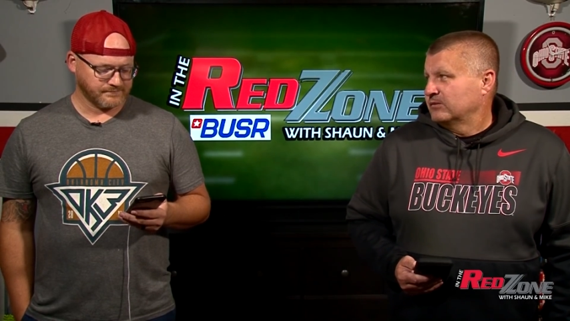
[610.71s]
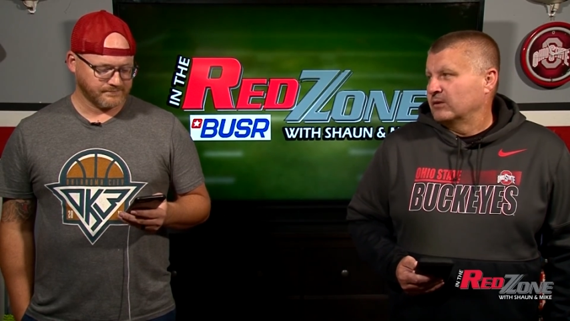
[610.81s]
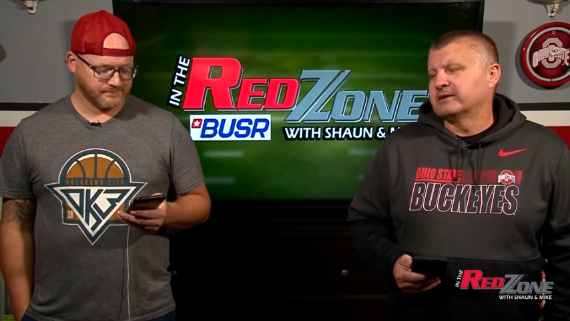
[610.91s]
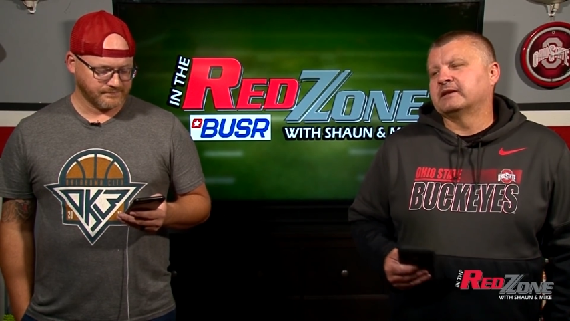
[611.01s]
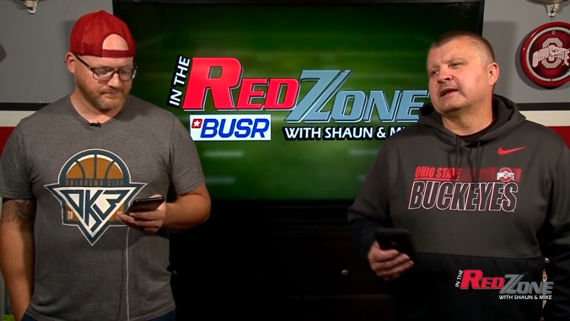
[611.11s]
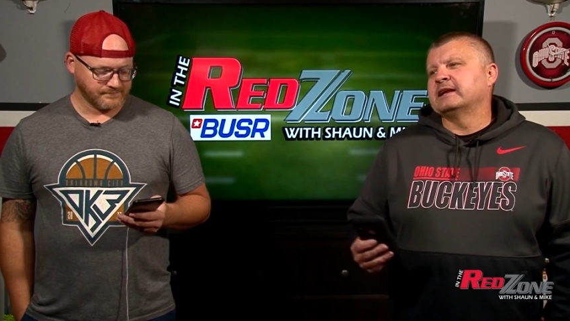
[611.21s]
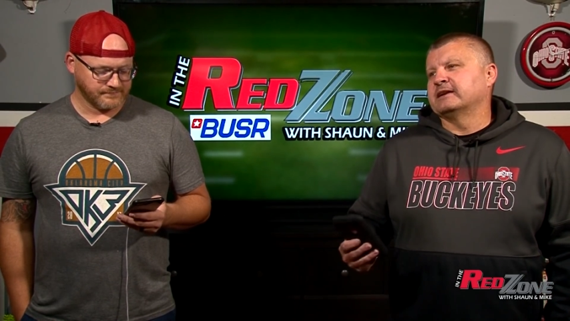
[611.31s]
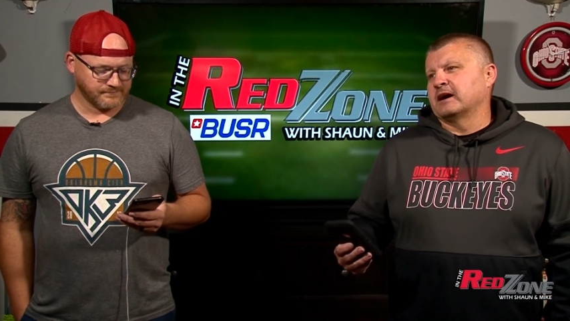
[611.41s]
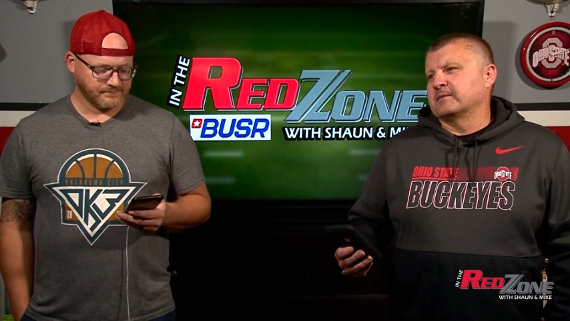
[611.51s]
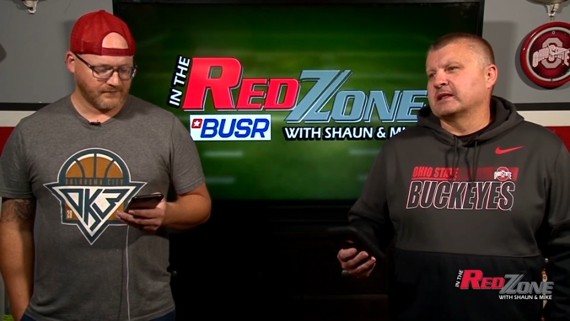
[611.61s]
Speaker 1: Well, they didn't
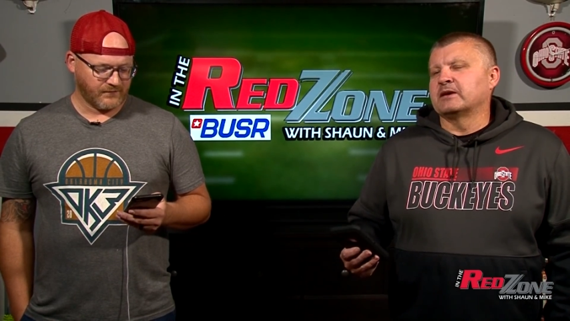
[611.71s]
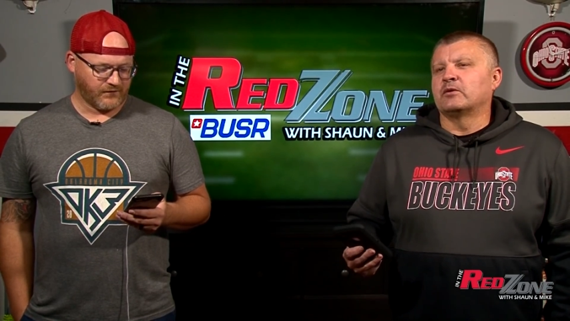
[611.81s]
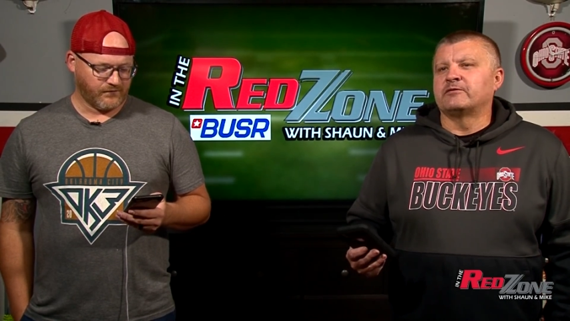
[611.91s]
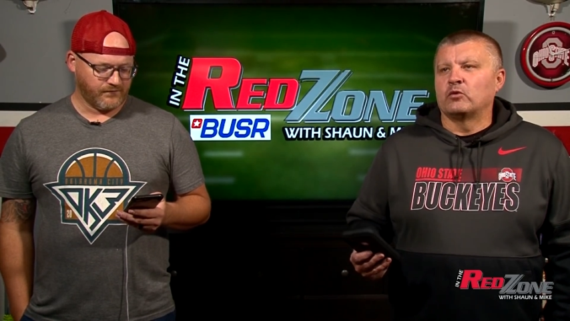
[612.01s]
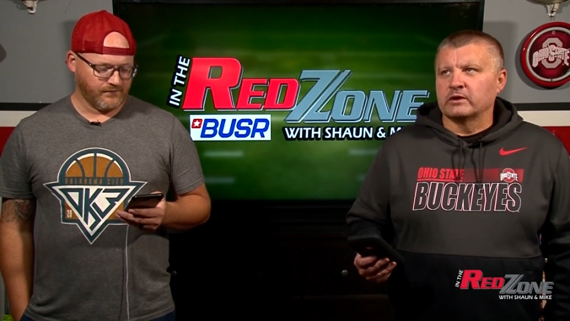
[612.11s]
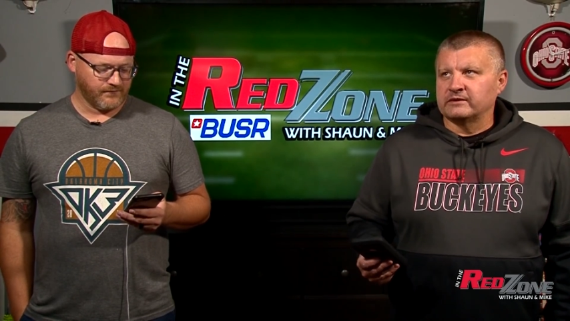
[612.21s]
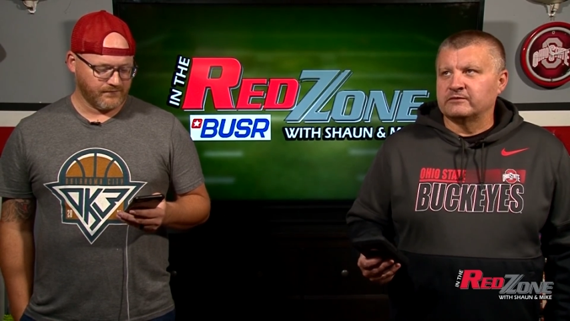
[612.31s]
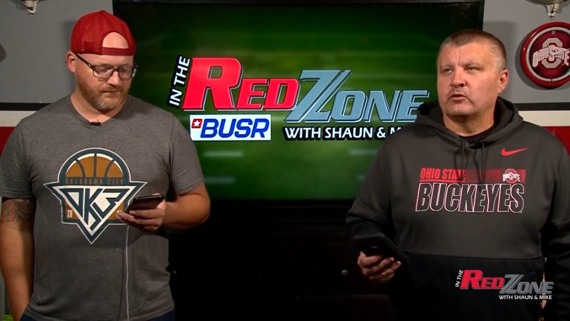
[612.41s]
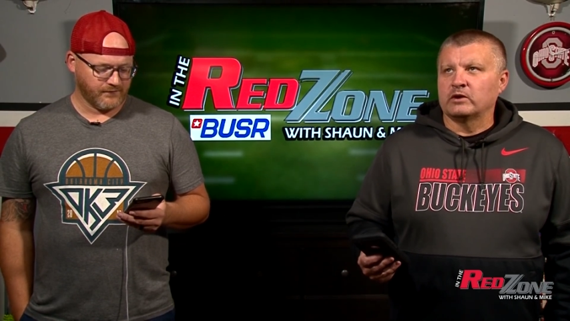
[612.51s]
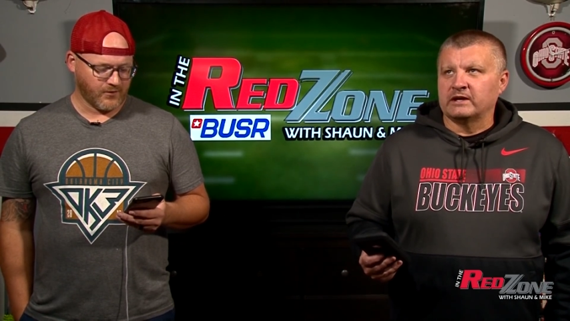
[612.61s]
dominate. They won 40,
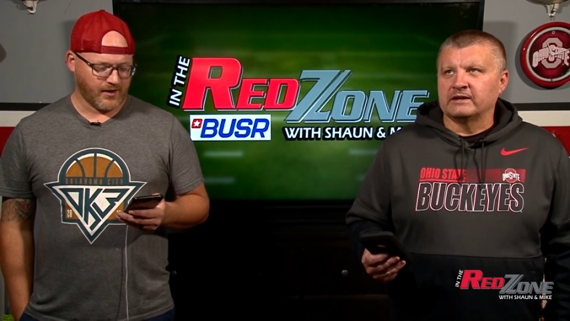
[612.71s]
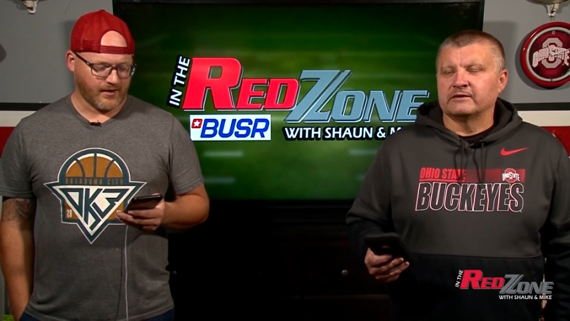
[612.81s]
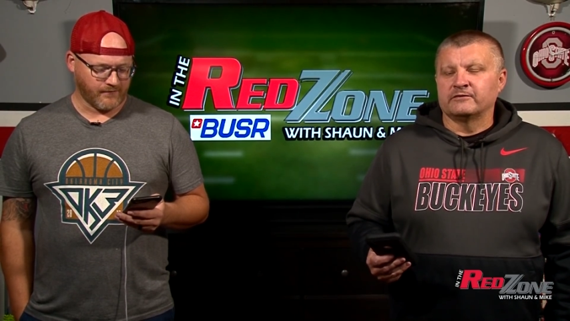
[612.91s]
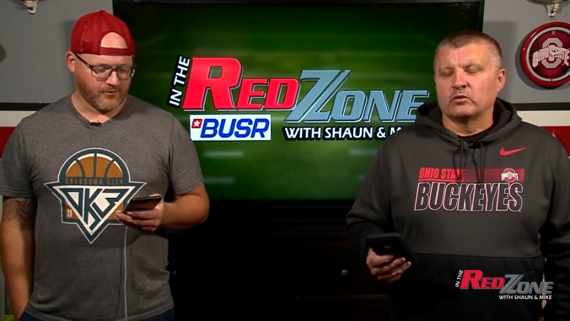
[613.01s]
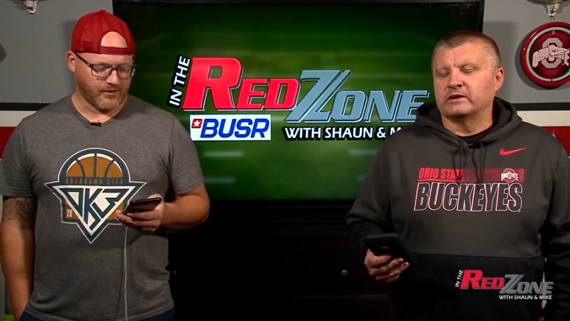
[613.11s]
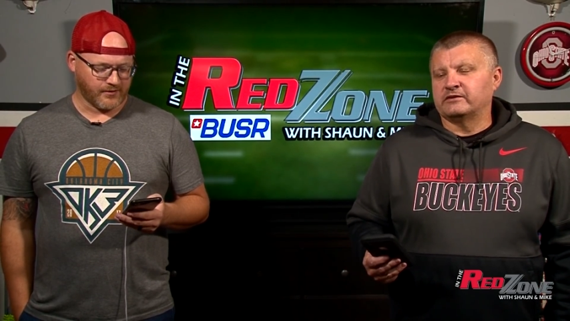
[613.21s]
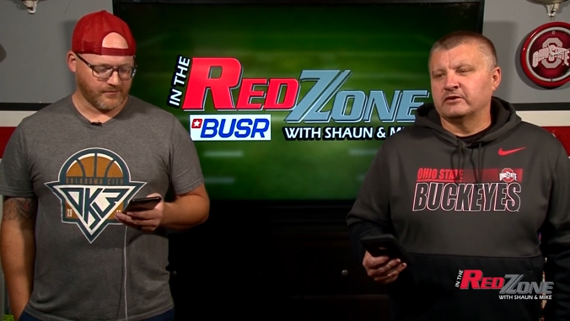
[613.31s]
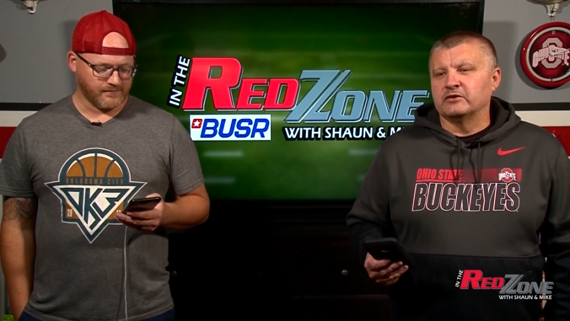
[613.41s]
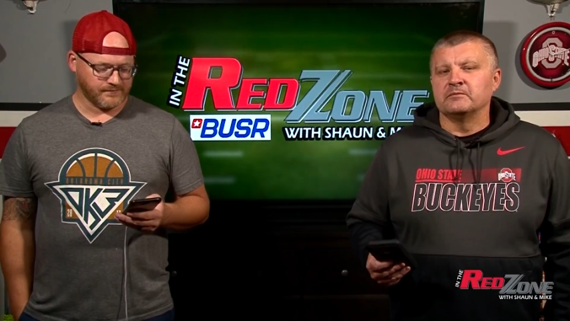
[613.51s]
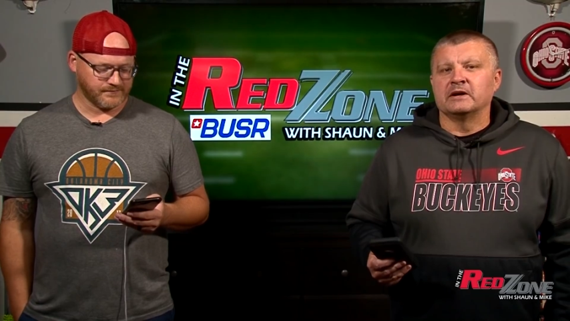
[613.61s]
49, 49 to 42,
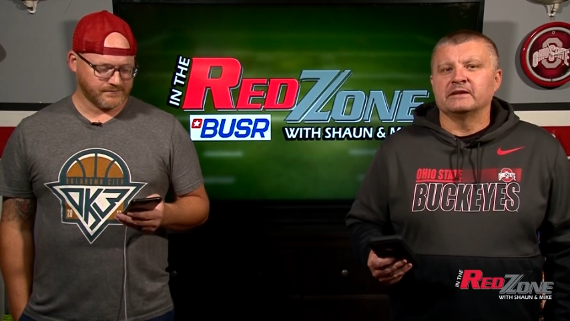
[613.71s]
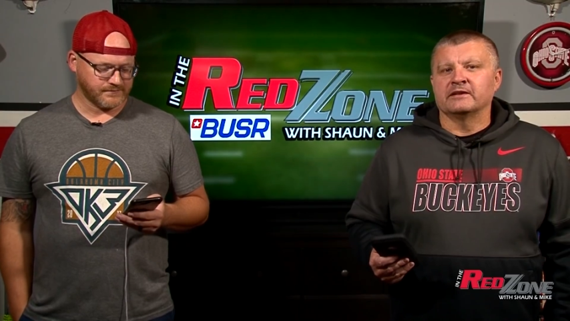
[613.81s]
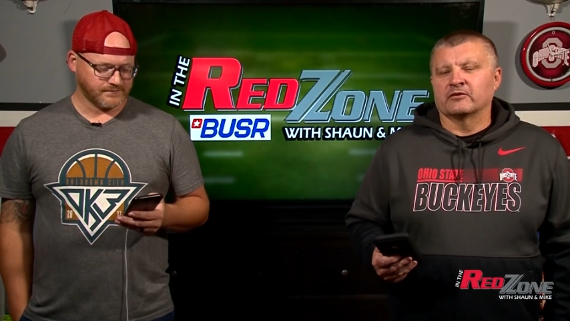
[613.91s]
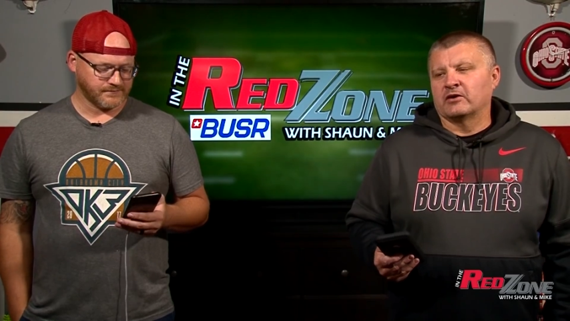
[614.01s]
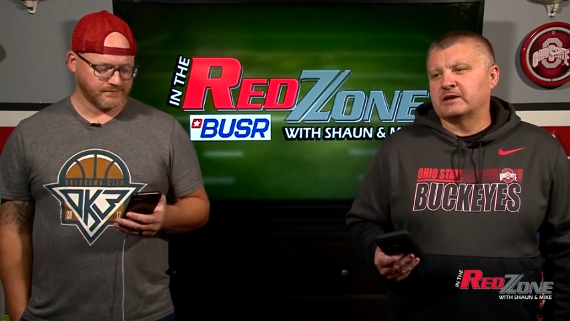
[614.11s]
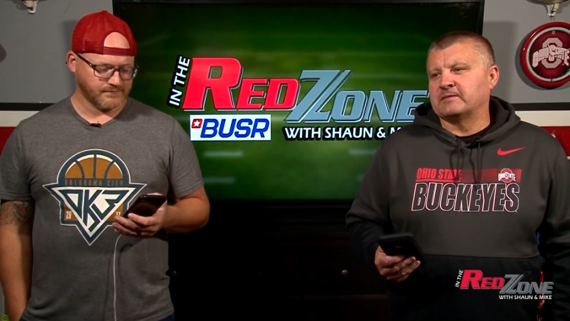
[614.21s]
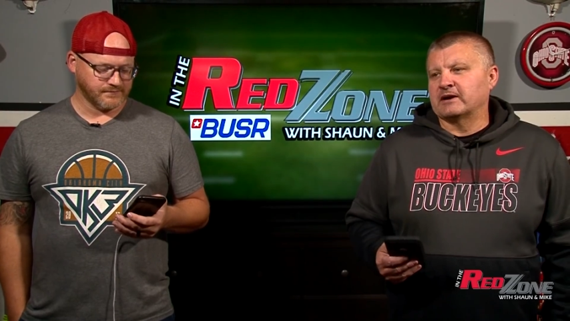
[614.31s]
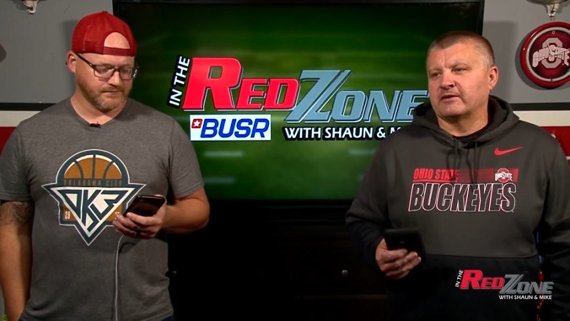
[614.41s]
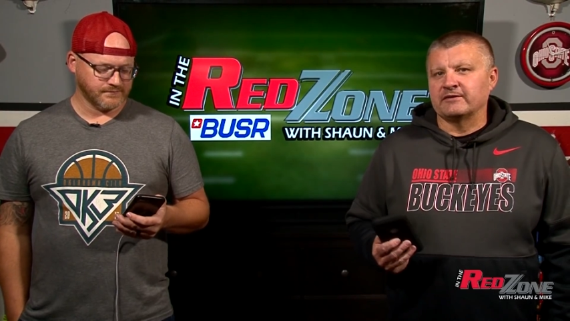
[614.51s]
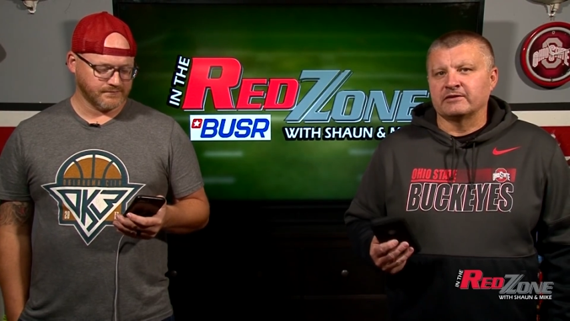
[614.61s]
42, but their running
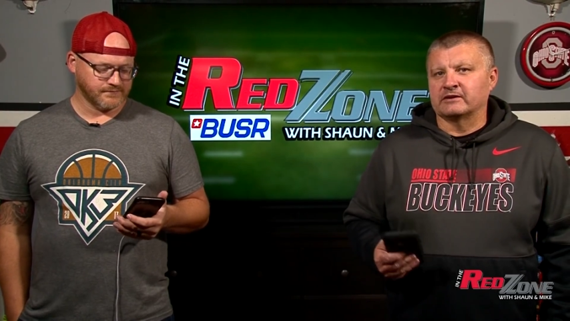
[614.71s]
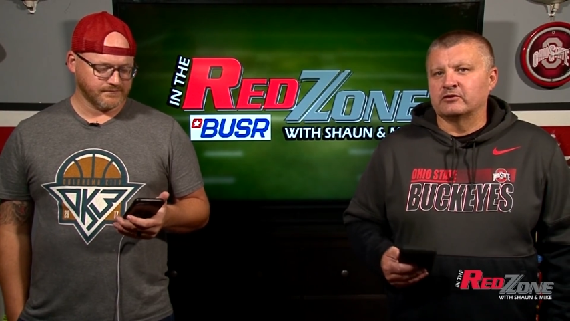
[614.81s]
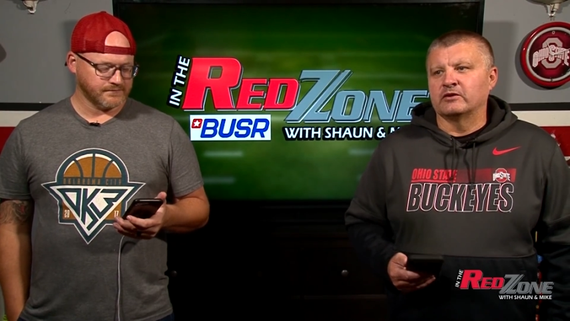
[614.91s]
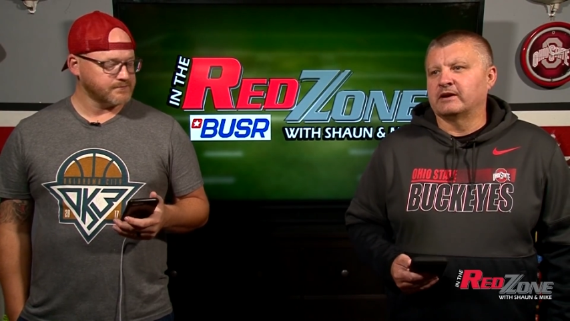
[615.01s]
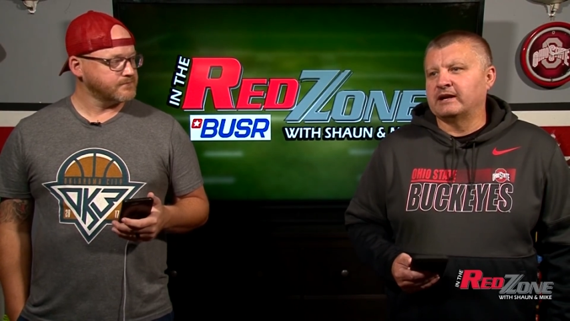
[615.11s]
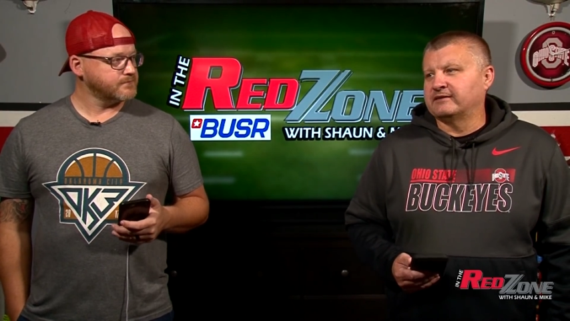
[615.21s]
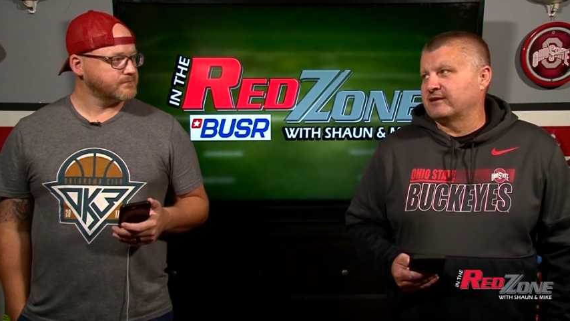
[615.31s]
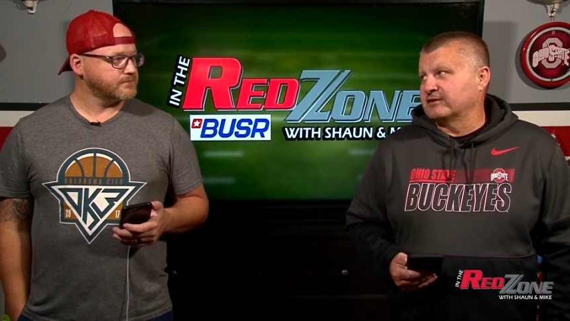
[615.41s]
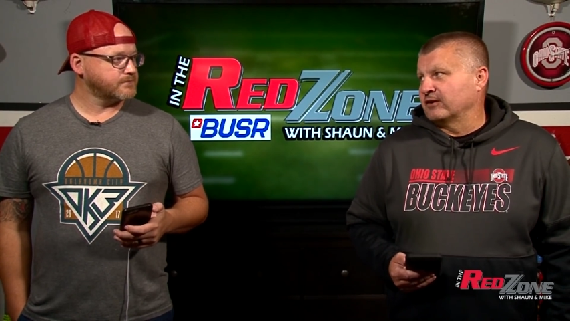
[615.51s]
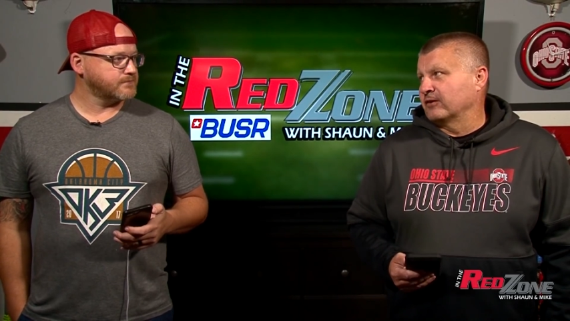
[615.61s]
back ran for like
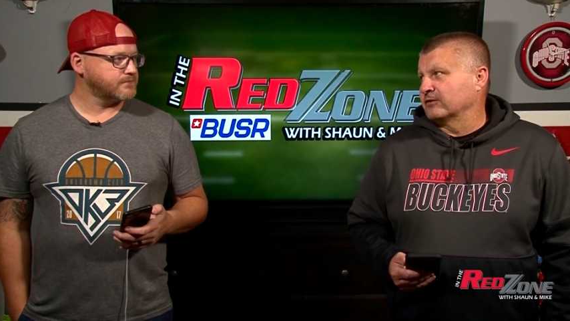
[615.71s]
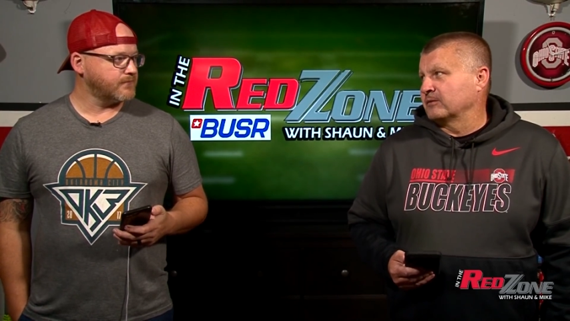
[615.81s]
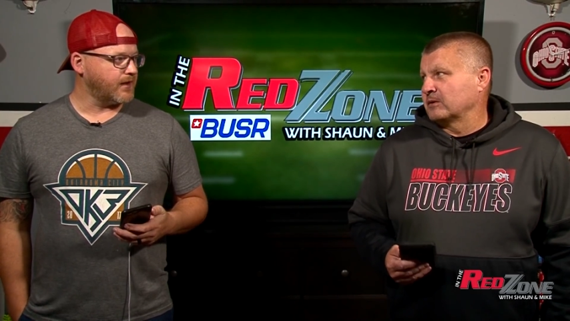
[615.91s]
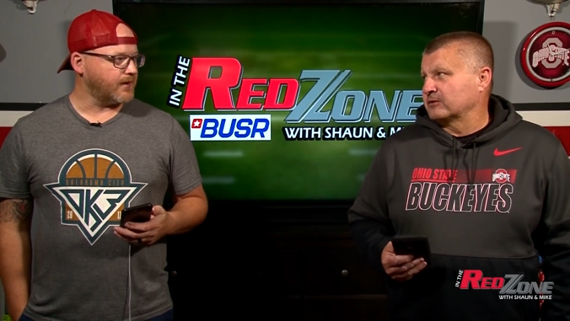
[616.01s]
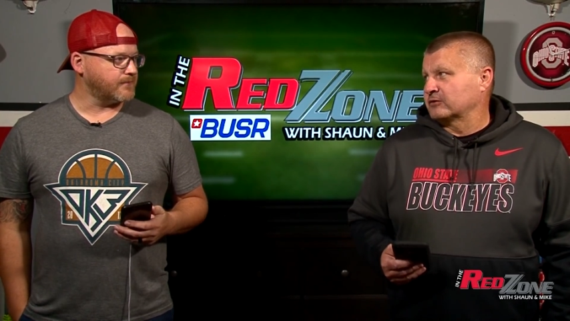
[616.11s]
287 yards, broke yeah.